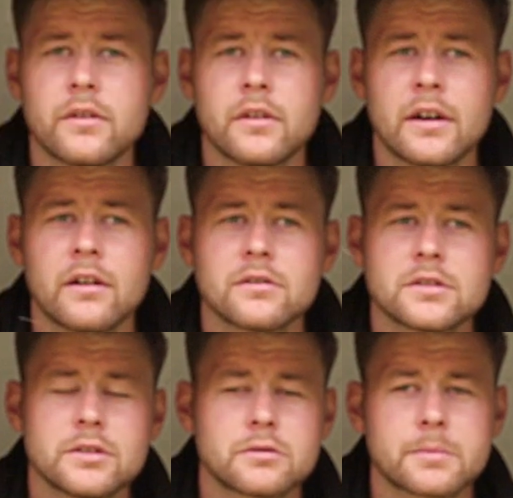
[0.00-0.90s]
Now
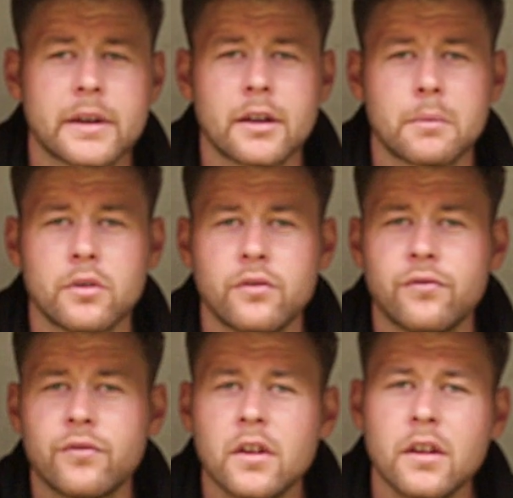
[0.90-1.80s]
silt's made up of
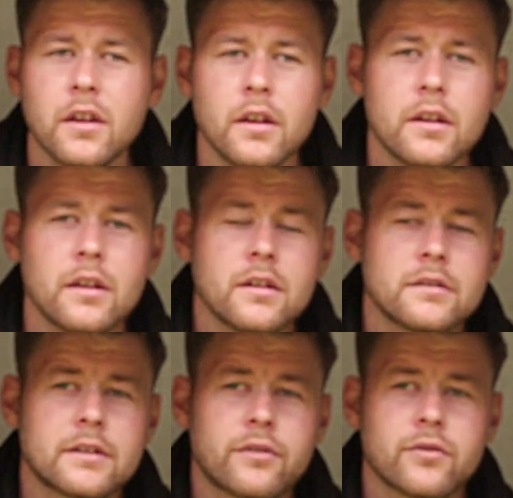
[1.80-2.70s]

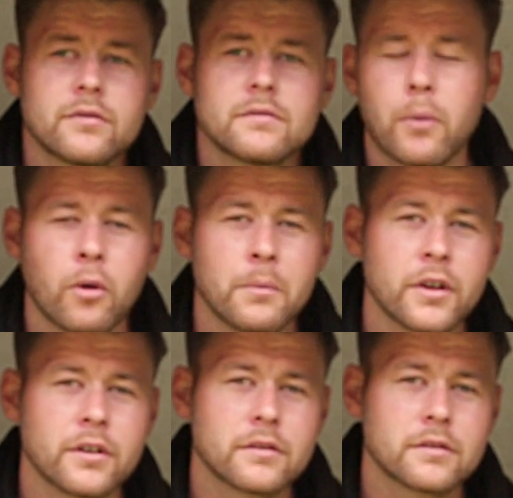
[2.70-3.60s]
different bottom
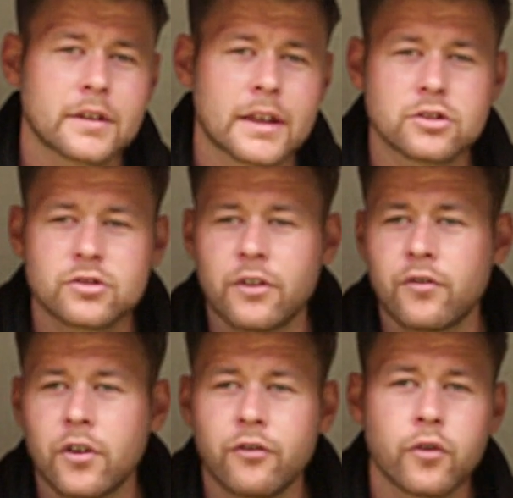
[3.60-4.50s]
that gets
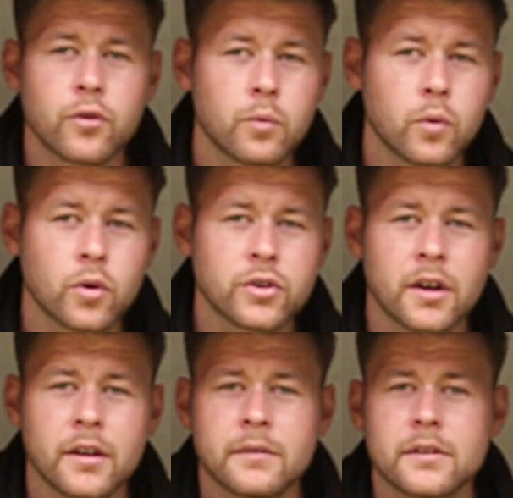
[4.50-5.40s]
transferred through the water
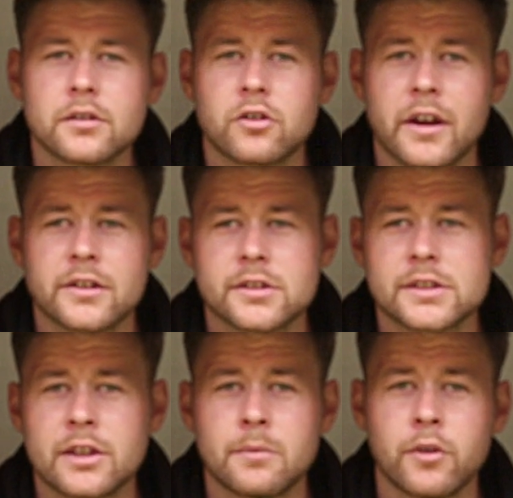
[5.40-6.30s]
and creates a
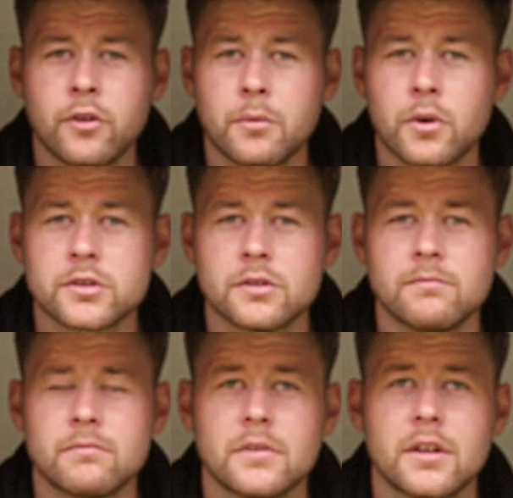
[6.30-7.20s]
sediment on the bottom.
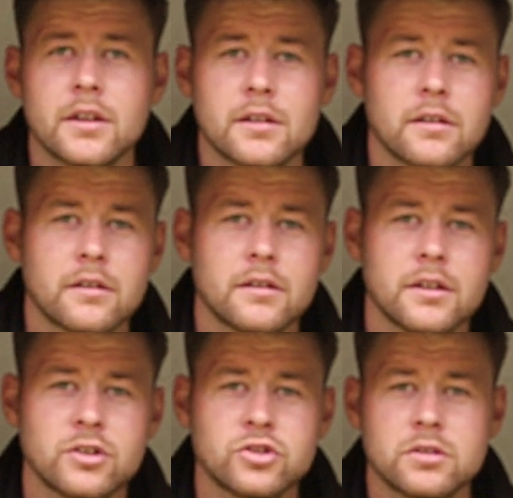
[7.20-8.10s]
It
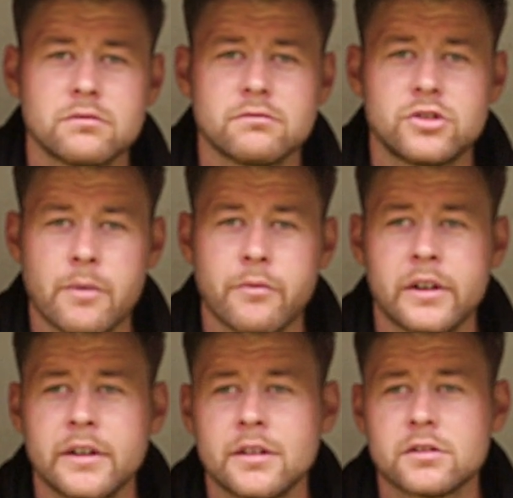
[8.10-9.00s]
is generally